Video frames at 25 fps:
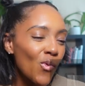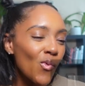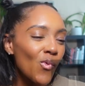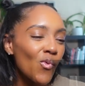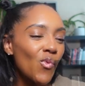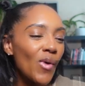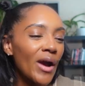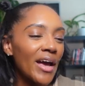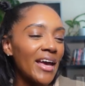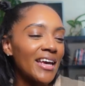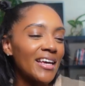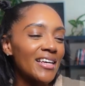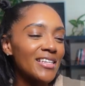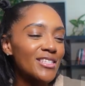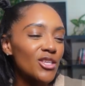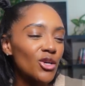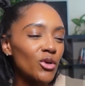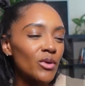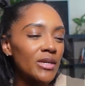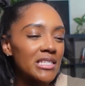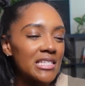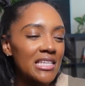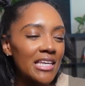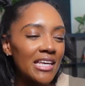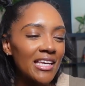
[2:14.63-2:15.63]
Wait, so
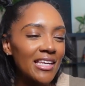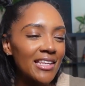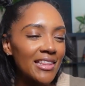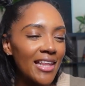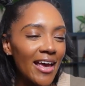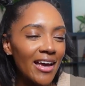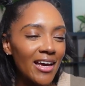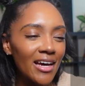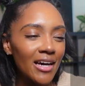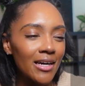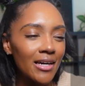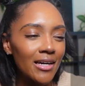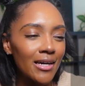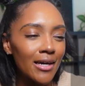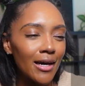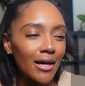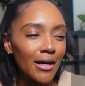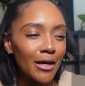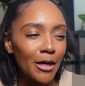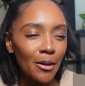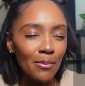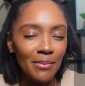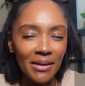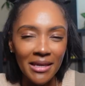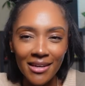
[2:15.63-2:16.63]
is he like a
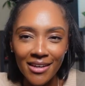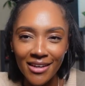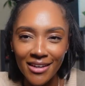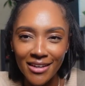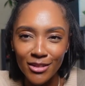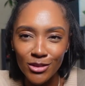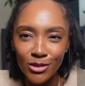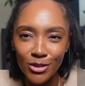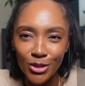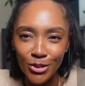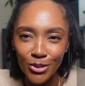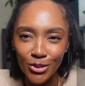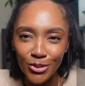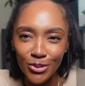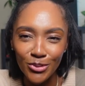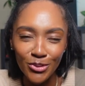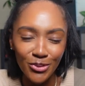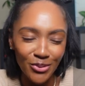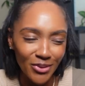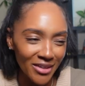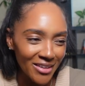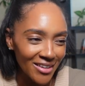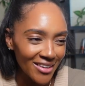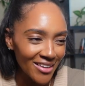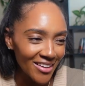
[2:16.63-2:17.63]
comedian too?
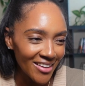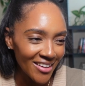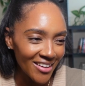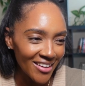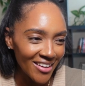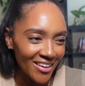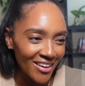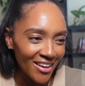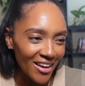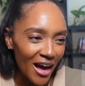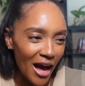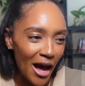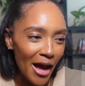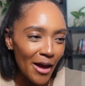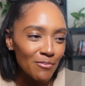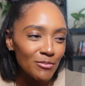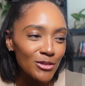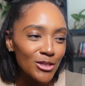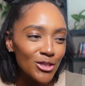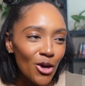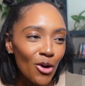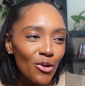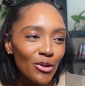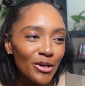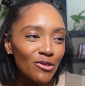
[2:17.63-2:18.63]
I'm
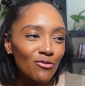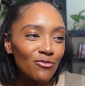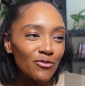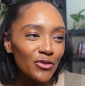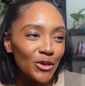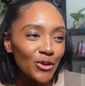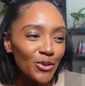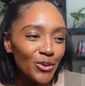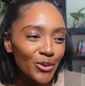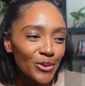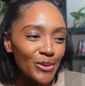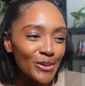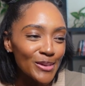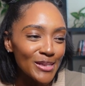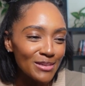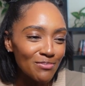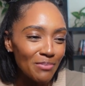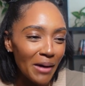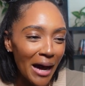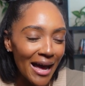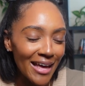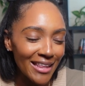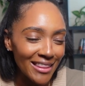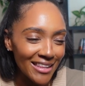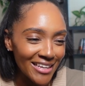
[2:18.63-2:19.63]
so confused
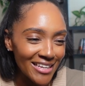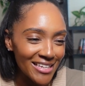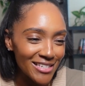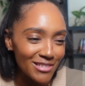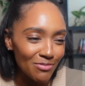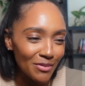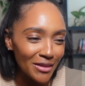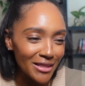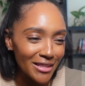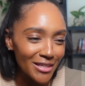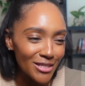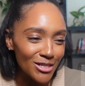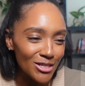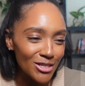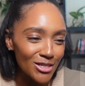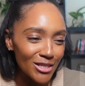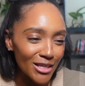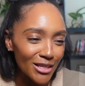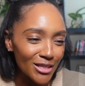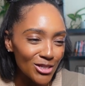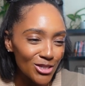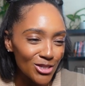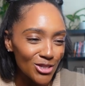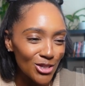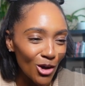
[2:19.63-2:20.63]
by this, but this,
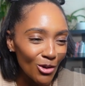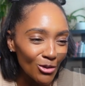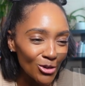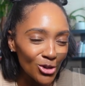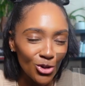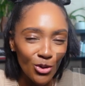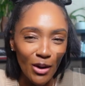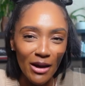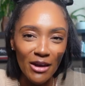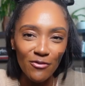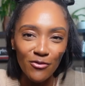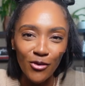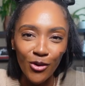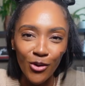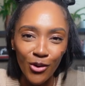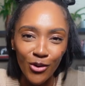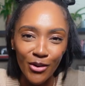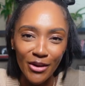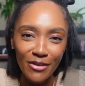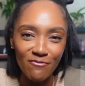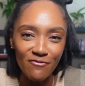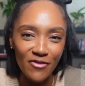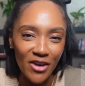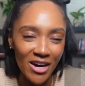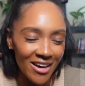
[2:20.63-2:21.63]
it's so joyful
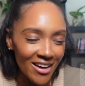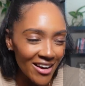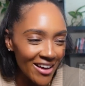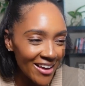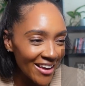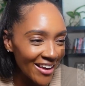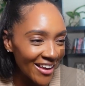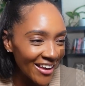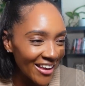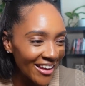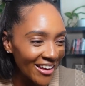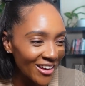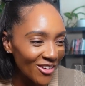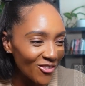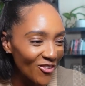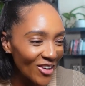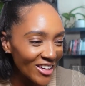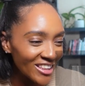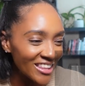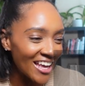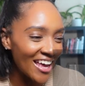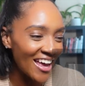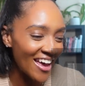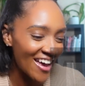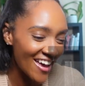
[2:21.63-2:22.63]
and fun.
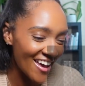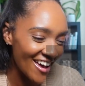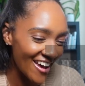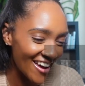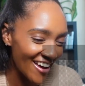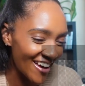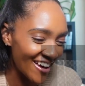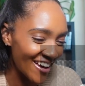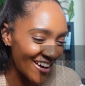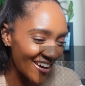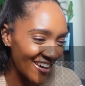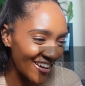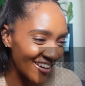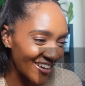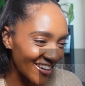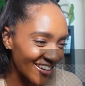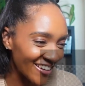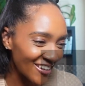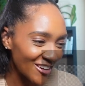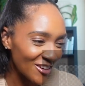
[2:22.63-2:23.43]
What the heck?